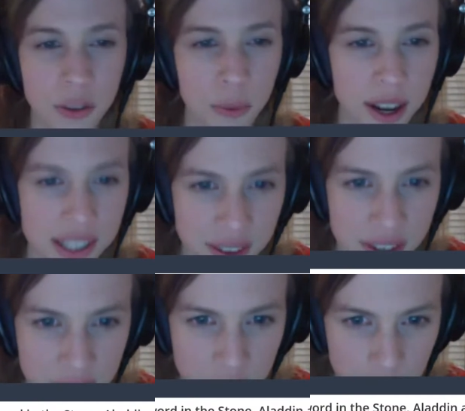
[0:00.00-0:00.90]
Brian's
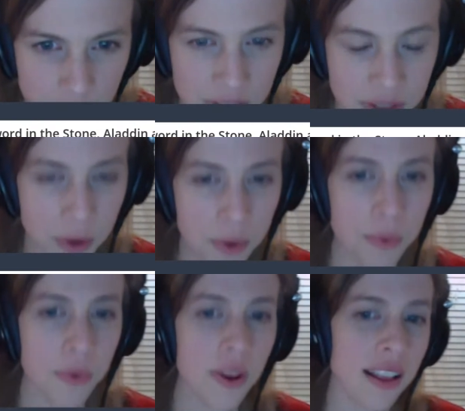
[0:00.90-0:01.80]
favorite, Sword in the
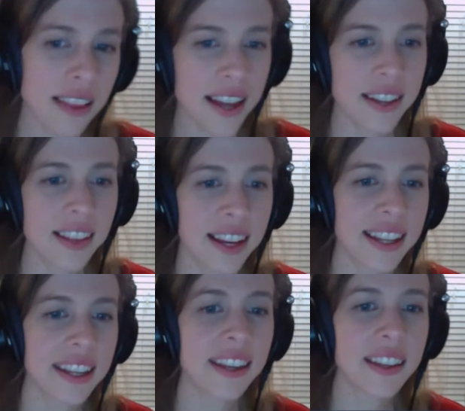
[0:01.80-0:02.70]
Stone, Aladdin, Lion
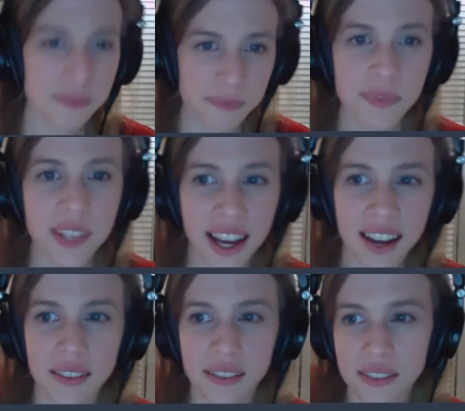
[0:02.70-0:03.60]
King.
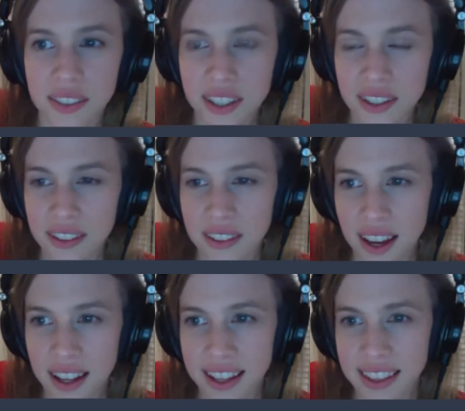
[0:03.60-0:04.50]
Yeah, good.
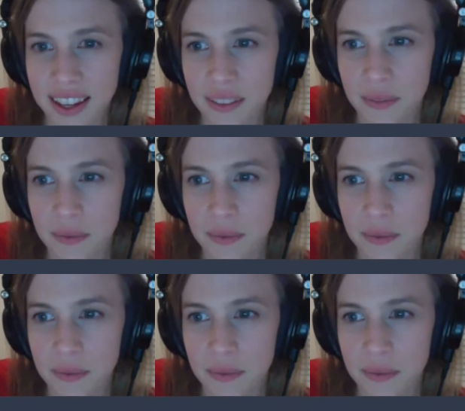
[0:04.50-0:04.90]
I like that.